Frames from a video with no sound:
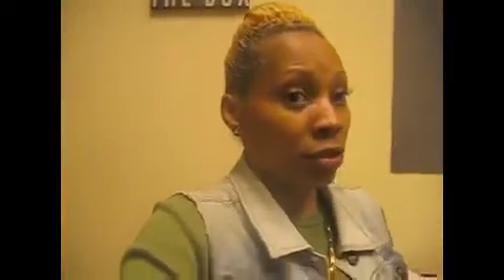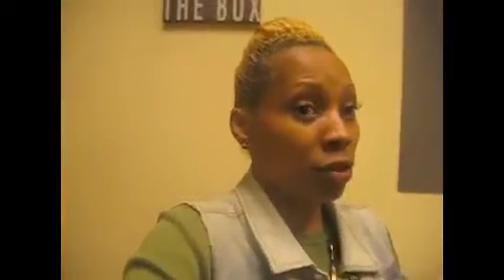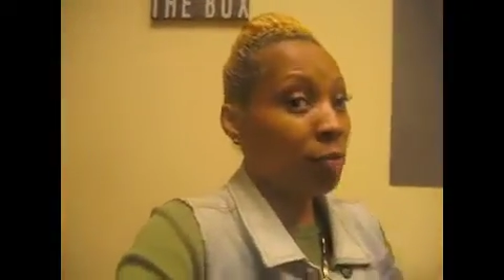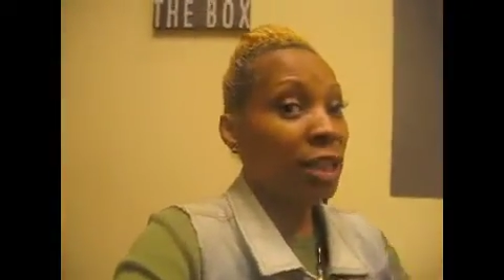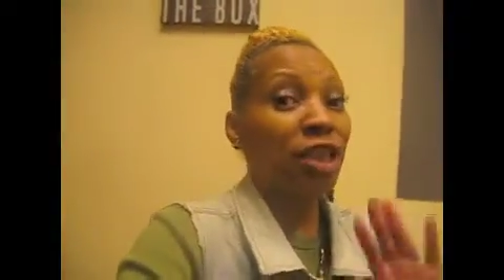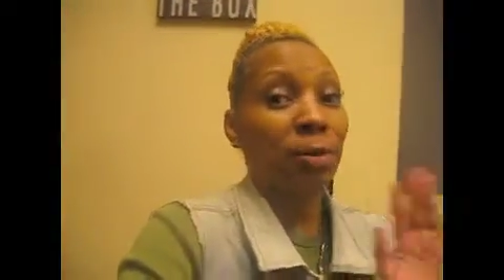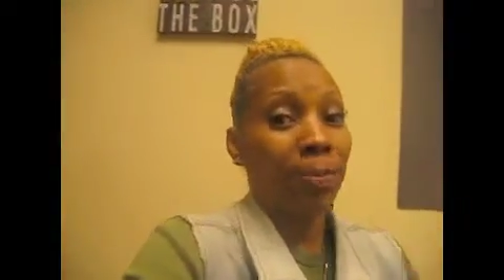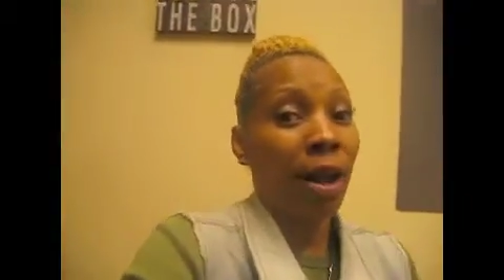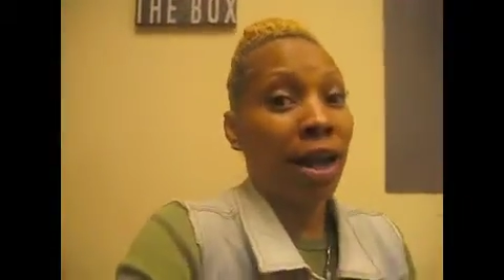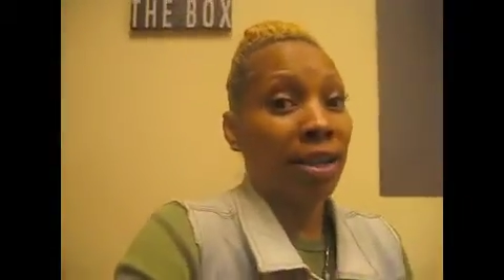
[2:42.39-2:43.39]
You'll be
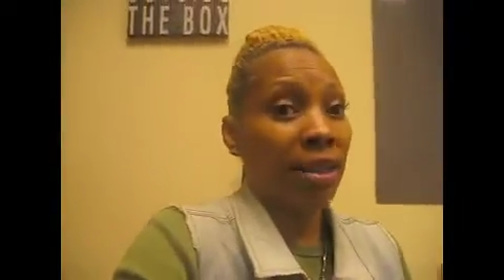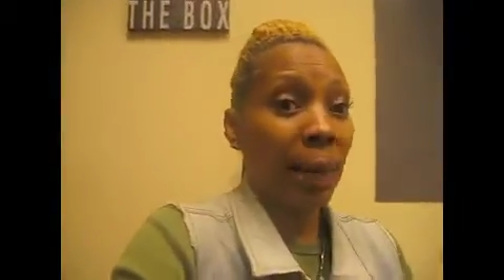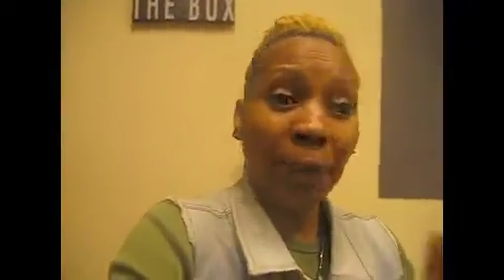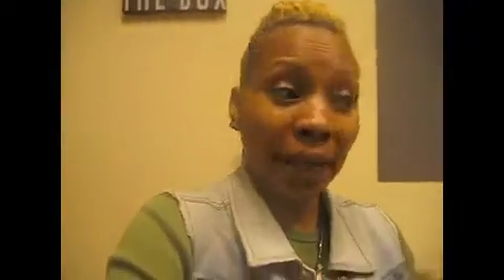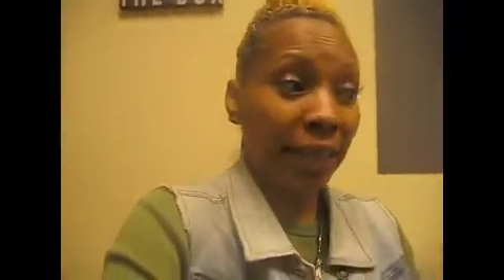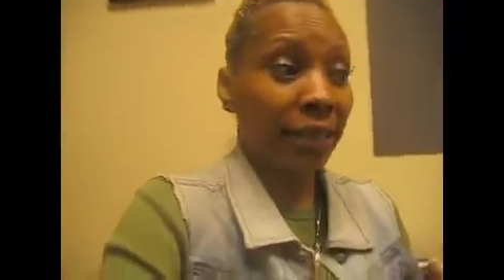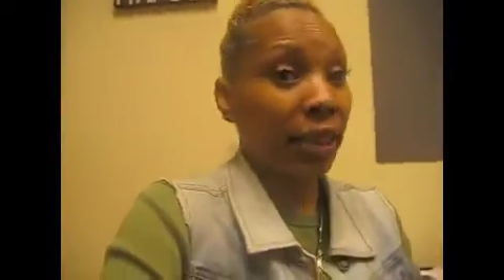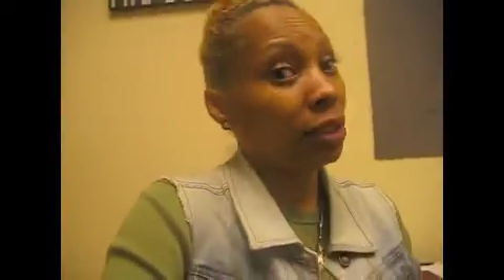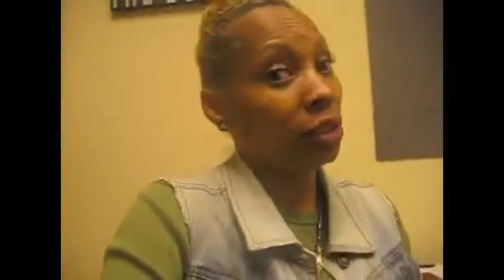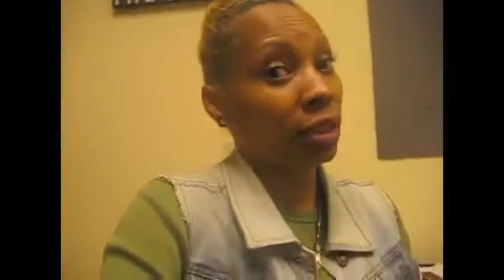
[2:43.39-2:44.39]
surprised. They pay
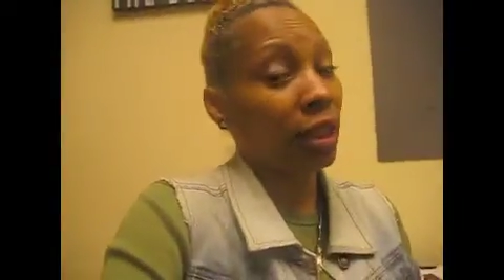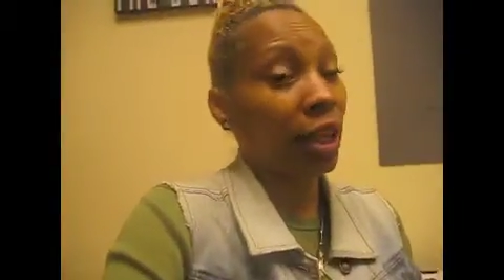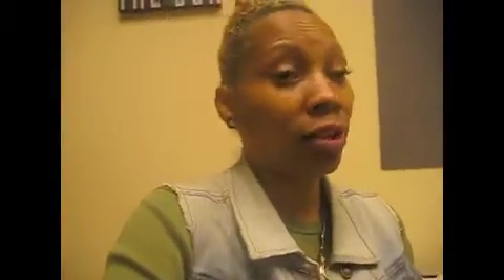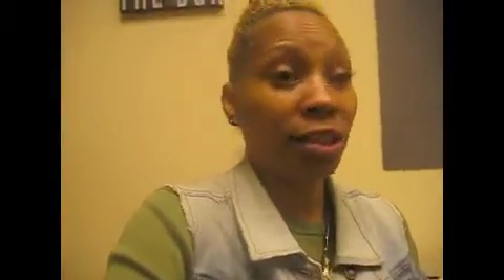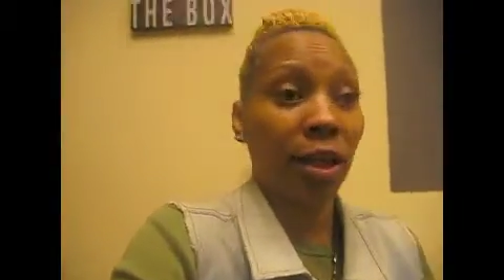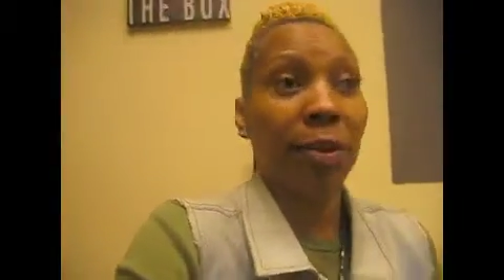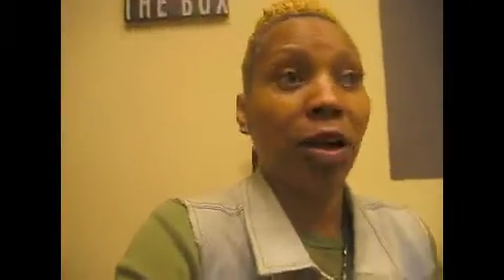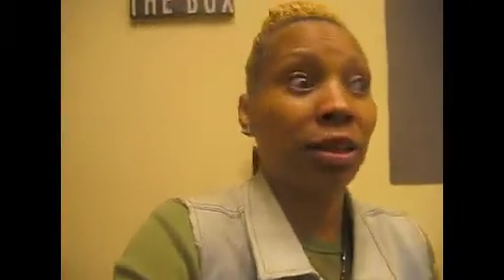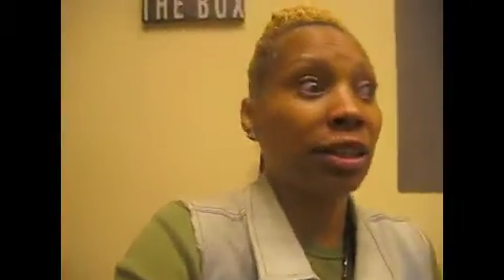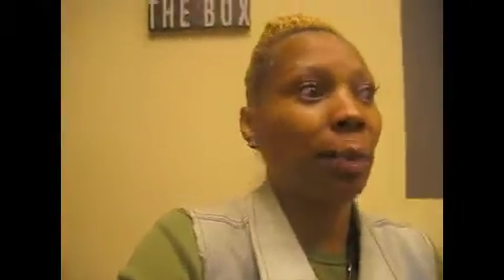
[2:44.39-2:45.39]
attention, and they'll tell me
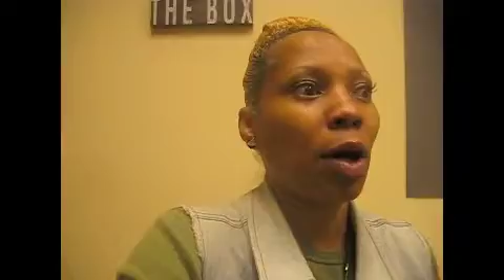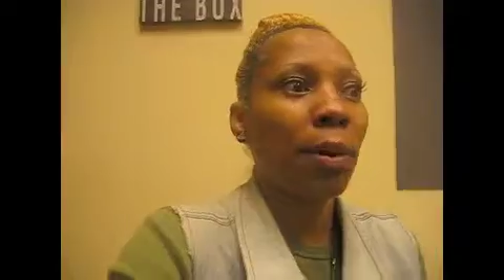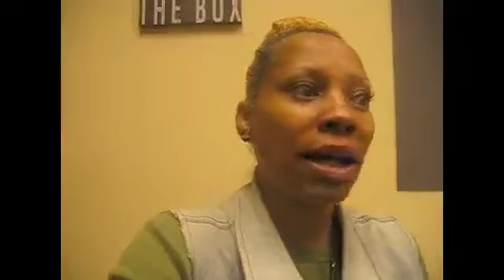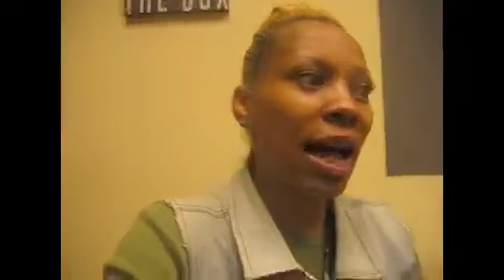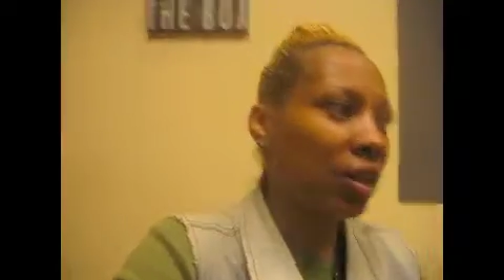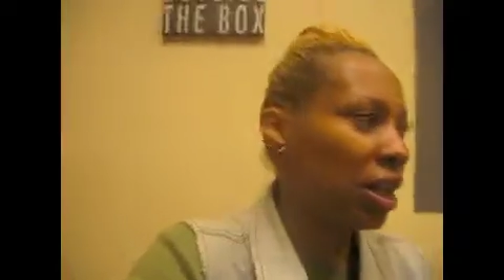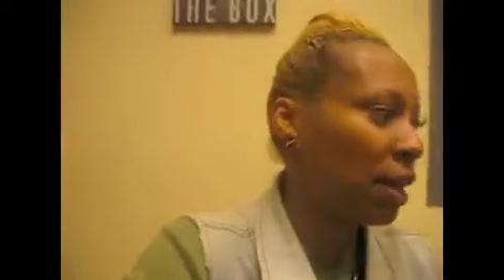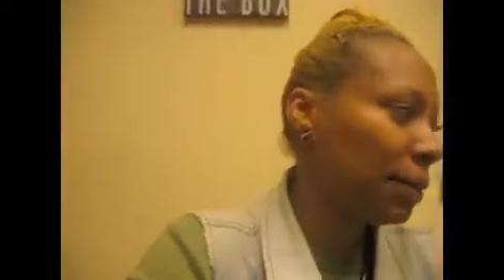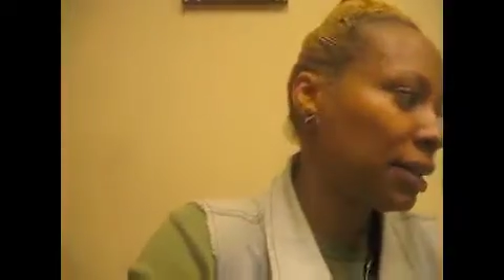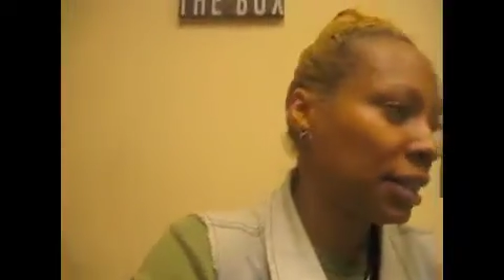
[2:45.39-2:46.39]
all the time, oh my God, you
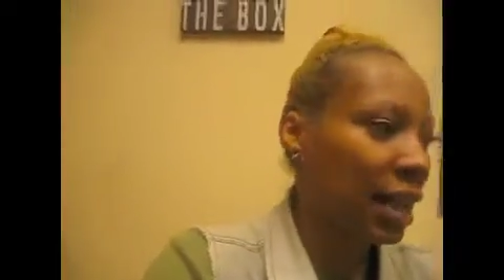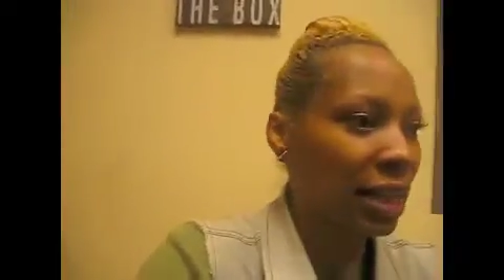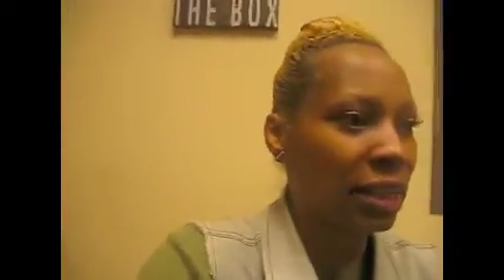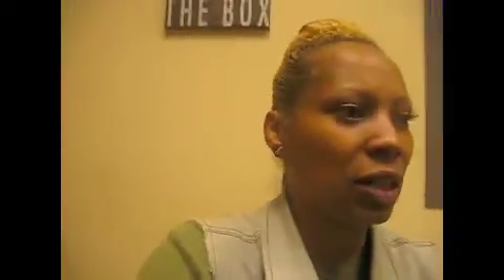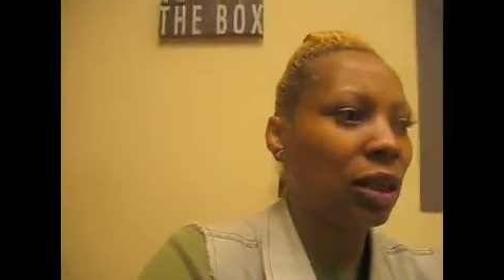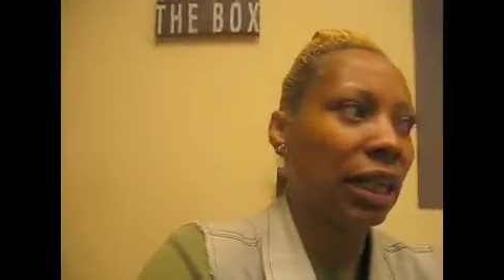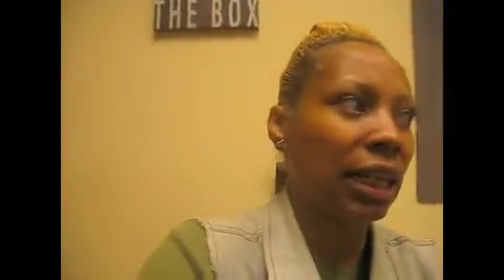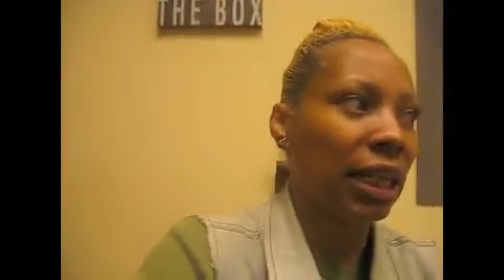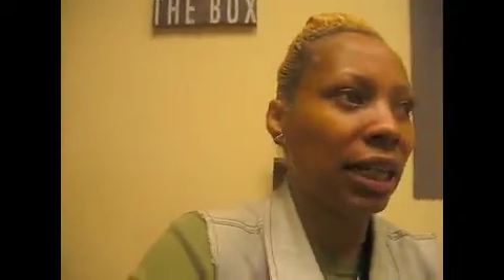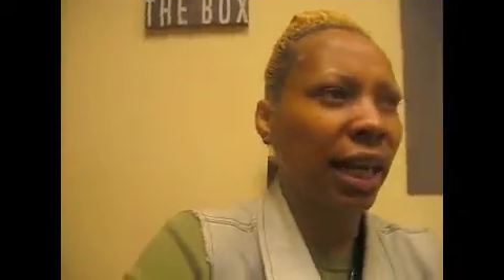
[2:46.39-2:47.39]
keep your salon so clean.